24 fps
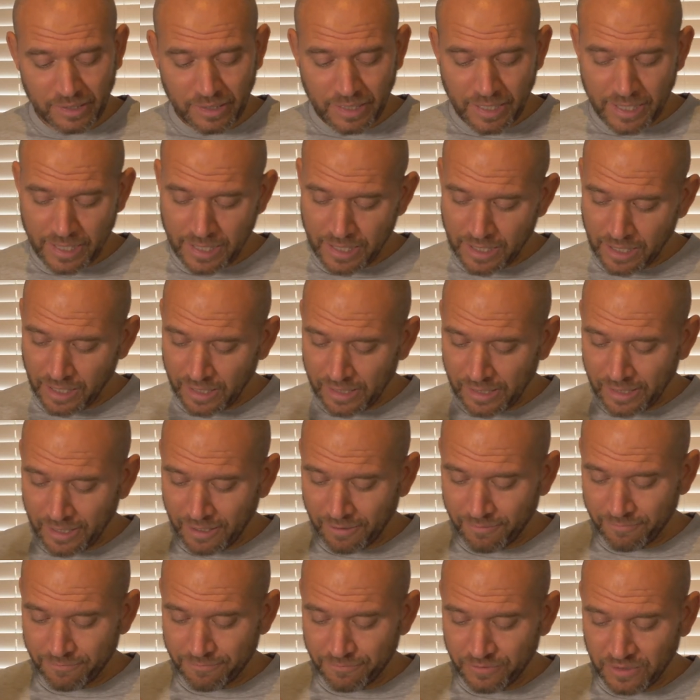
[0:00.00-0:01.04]
I
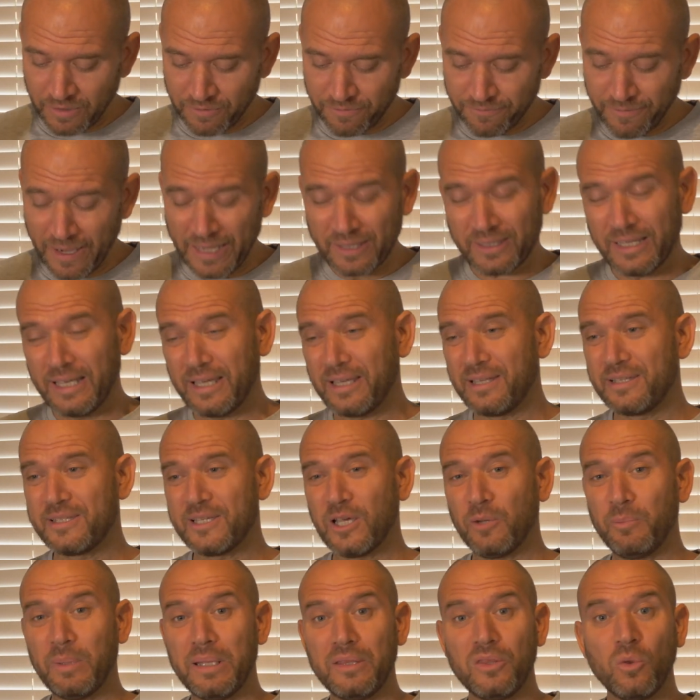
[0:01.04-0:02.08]
love the fact that it can
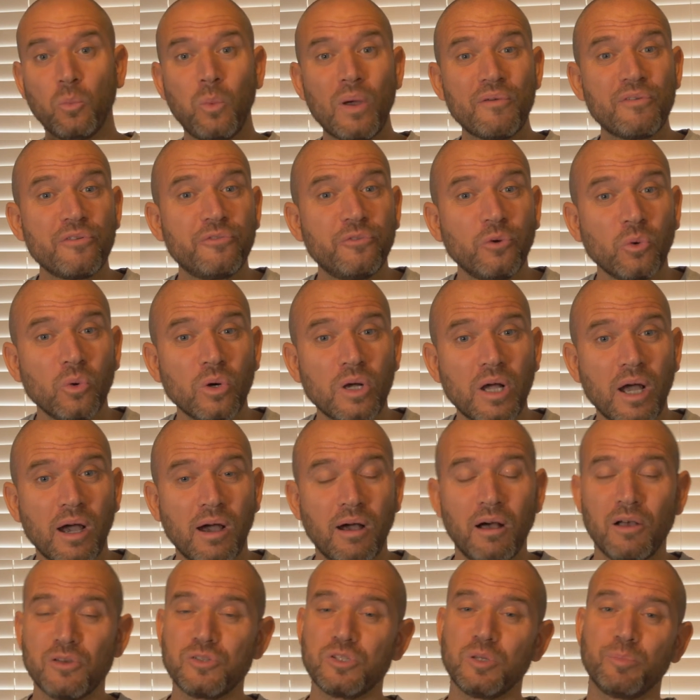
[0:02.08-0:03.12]
tell me the weather
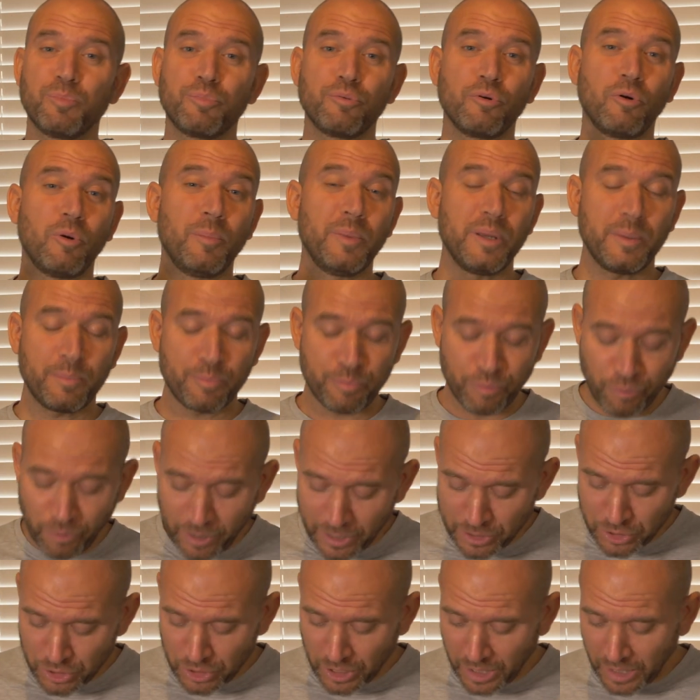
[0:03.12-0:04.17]
forecast, the barometric
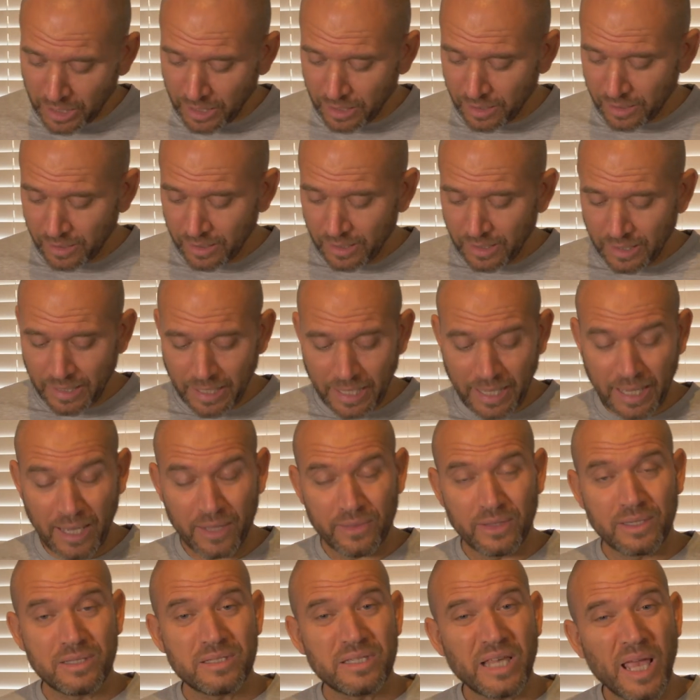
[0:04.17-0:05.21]
pressure,
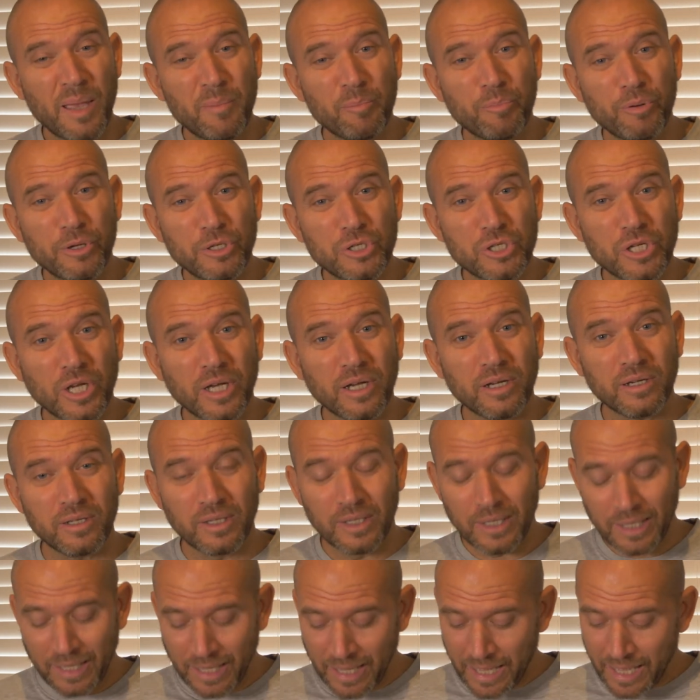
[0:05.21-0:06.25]
the temperature,
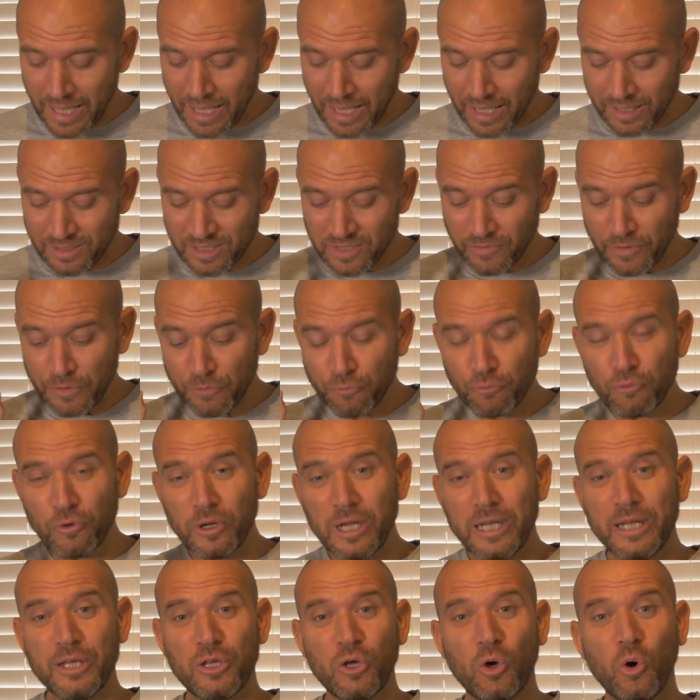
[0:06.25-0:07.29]
and something
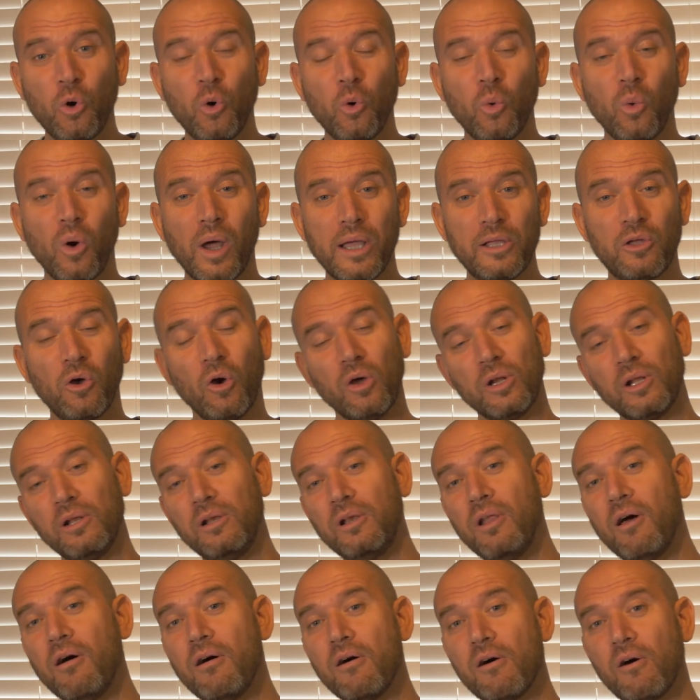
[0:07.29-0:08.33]
really cool. I got an
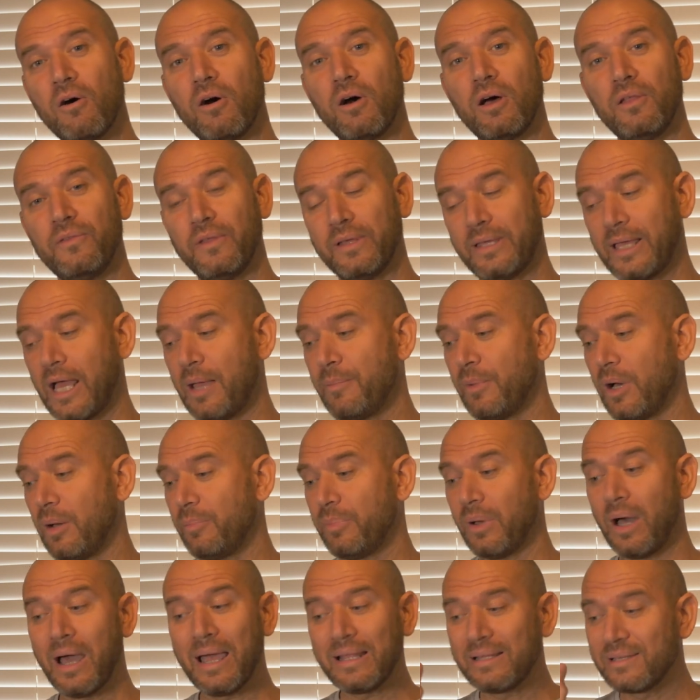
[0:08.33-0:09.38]
alert that came up.
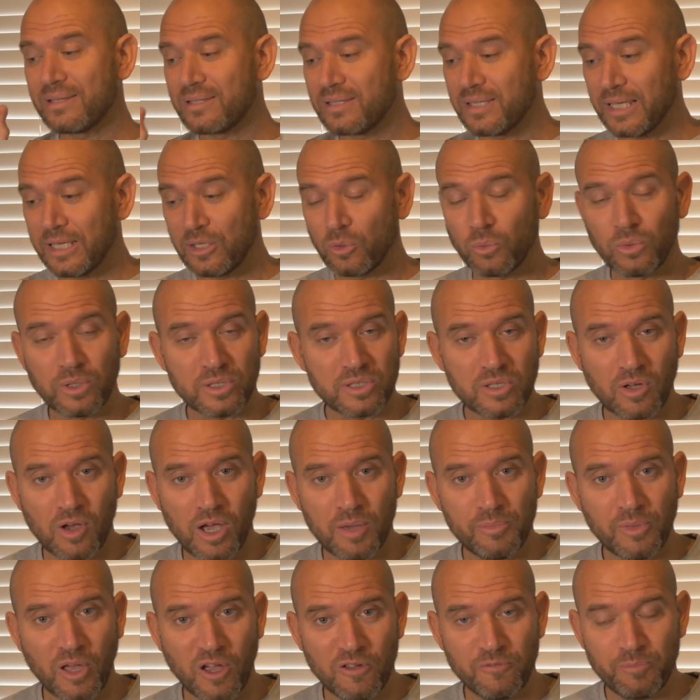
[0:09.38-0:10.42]
I hadn't seen all the
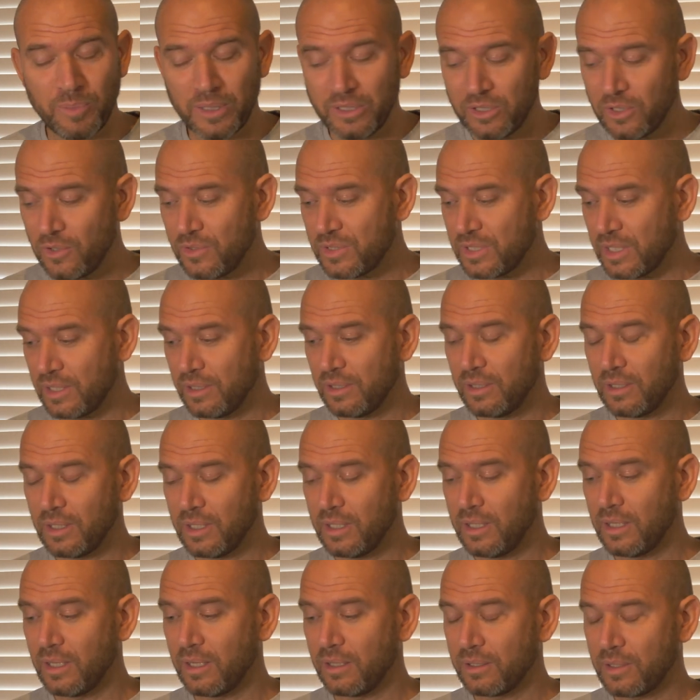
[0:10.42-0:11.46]
time that I've been using
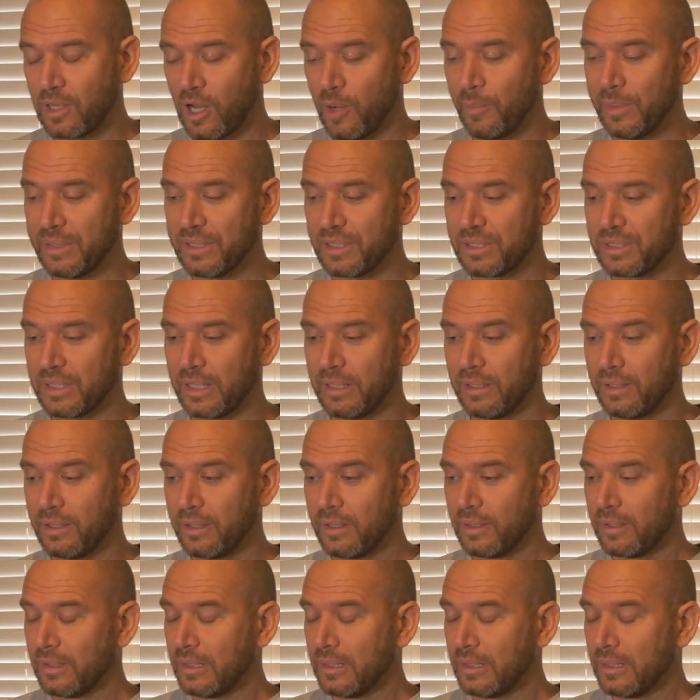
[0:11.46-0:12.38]
the Garmin Descent.